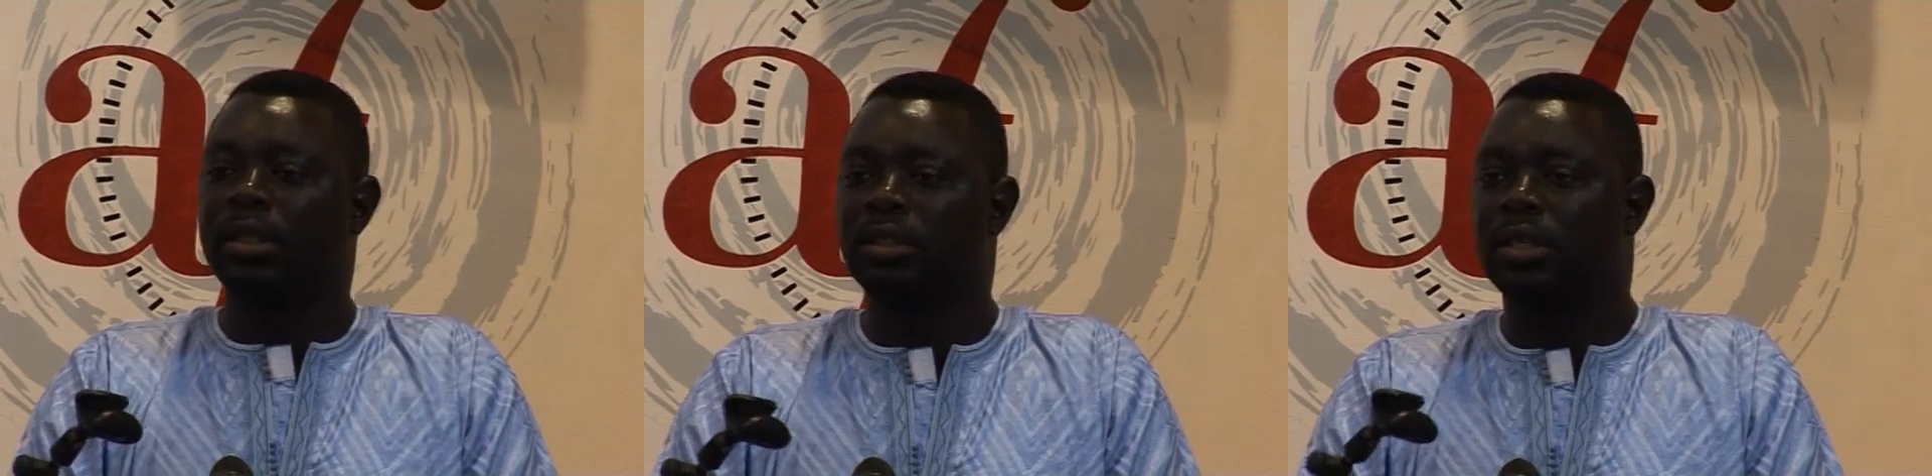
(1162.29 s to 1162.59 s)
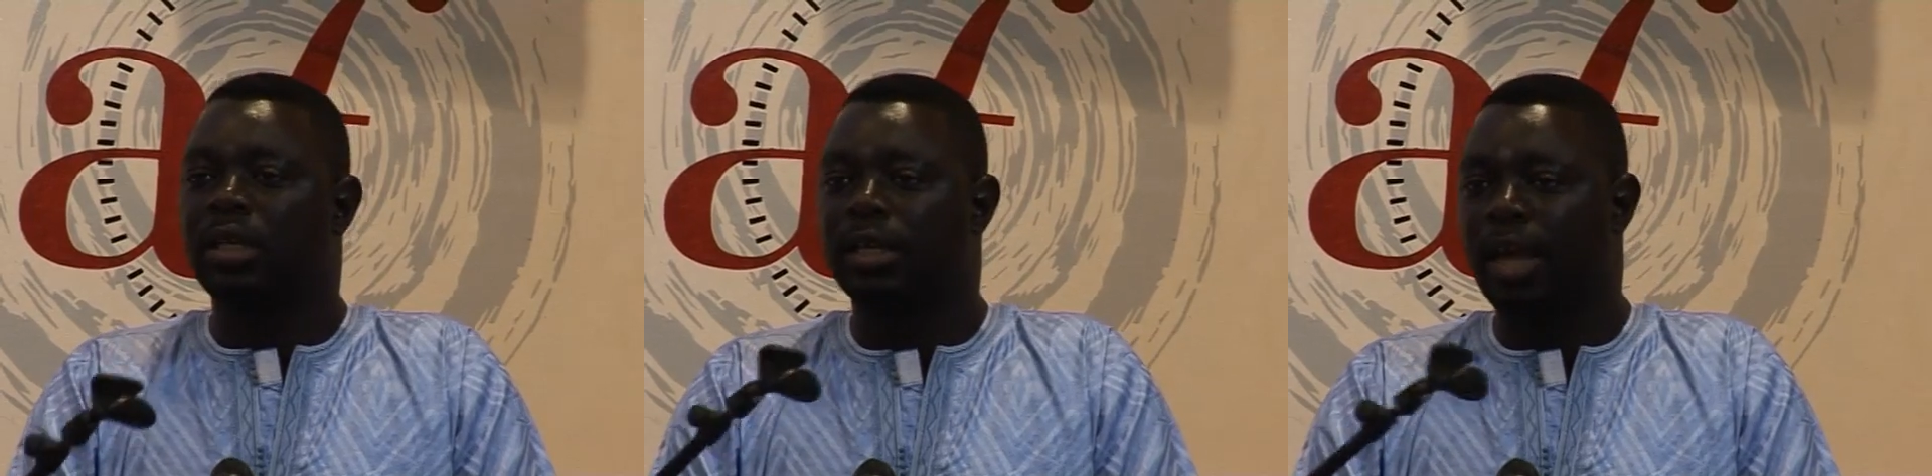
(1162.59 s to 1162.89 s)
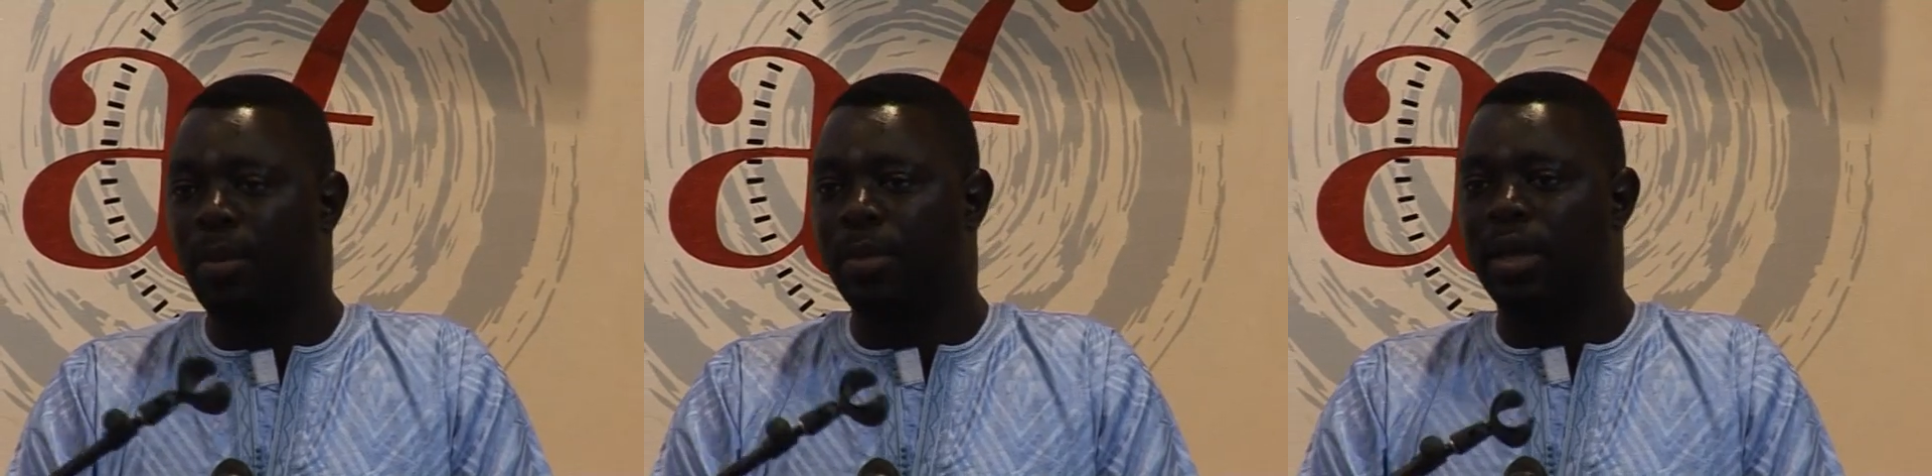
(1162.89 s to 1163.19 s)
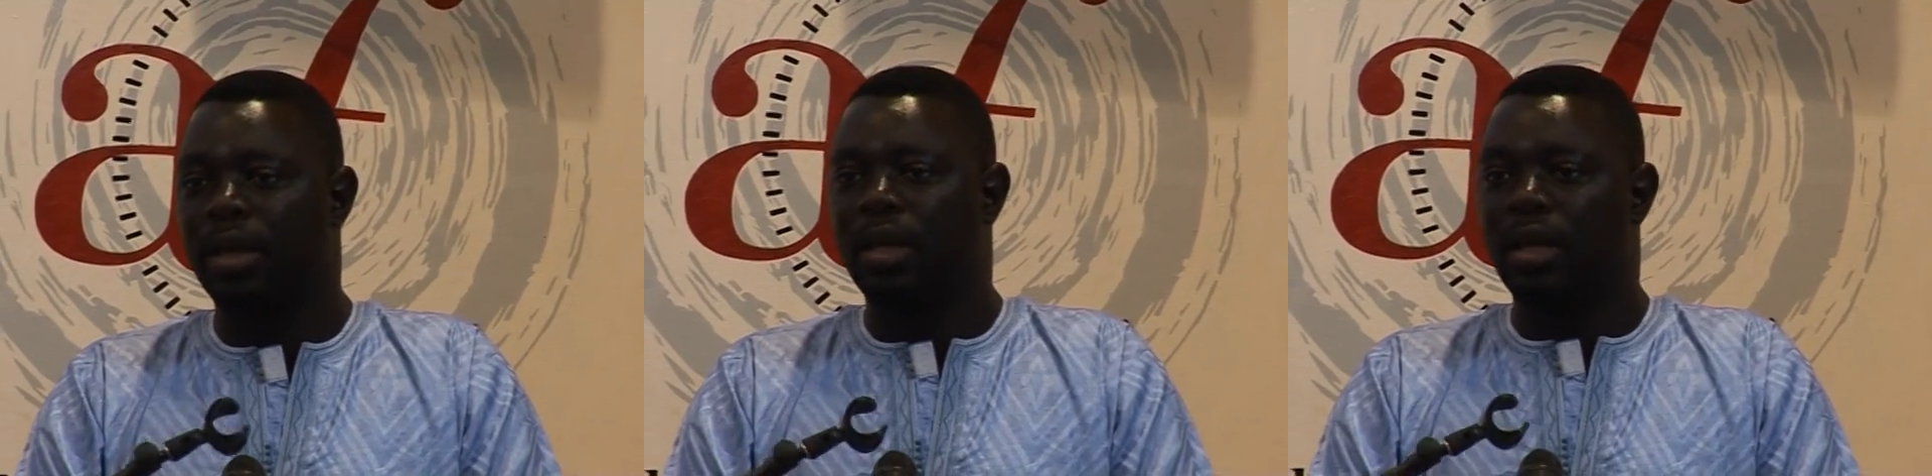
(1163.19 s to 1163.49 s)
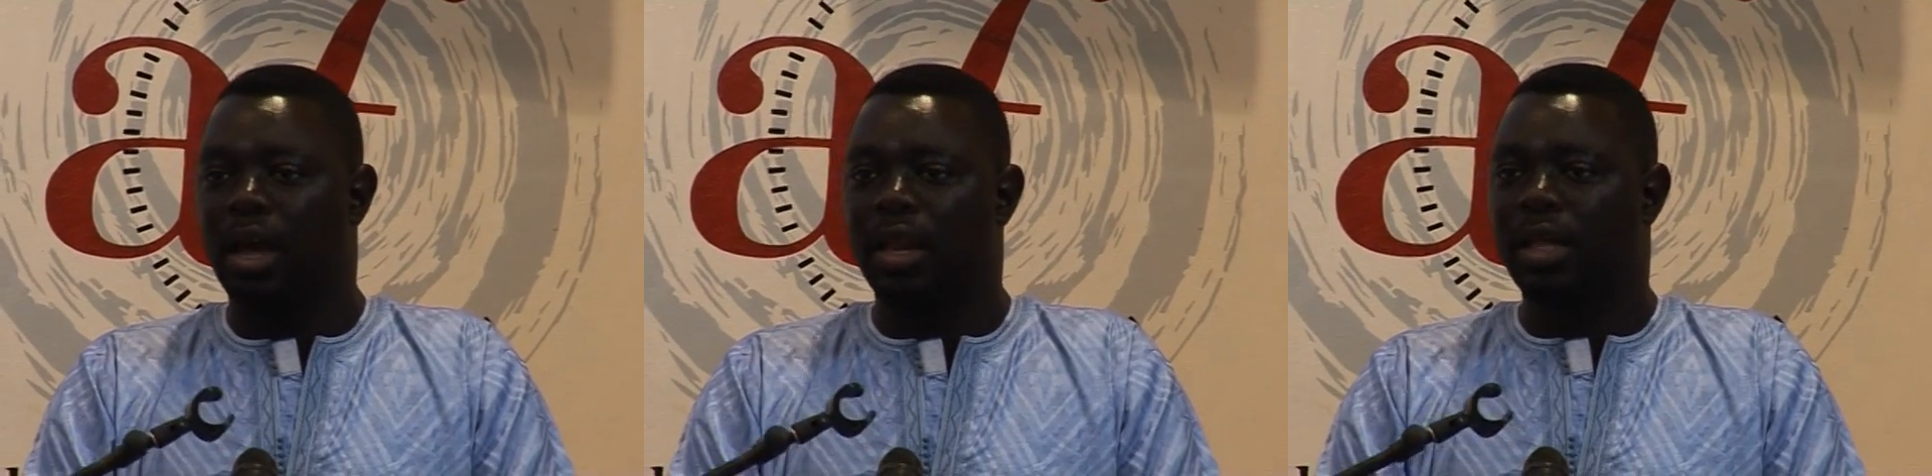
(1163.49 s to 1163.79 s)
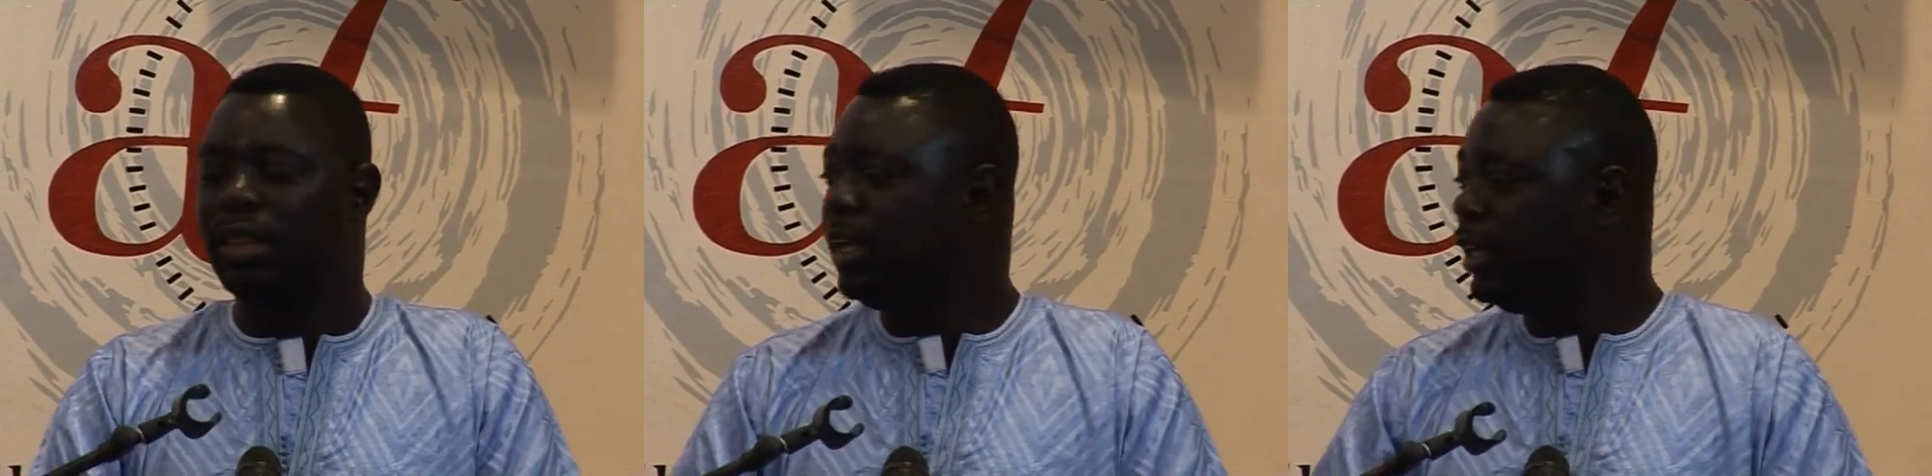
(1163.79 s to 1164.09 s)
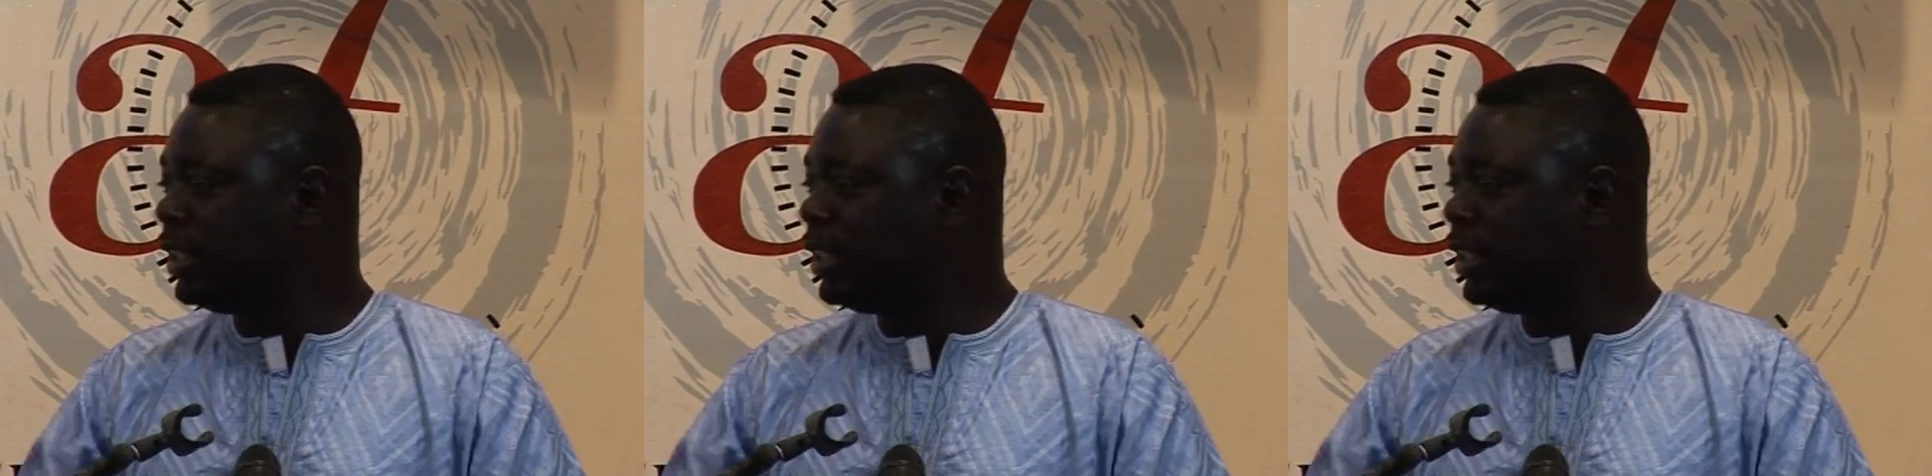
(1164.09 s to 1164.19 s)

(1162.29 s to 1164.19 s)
Hands Gambia. And I think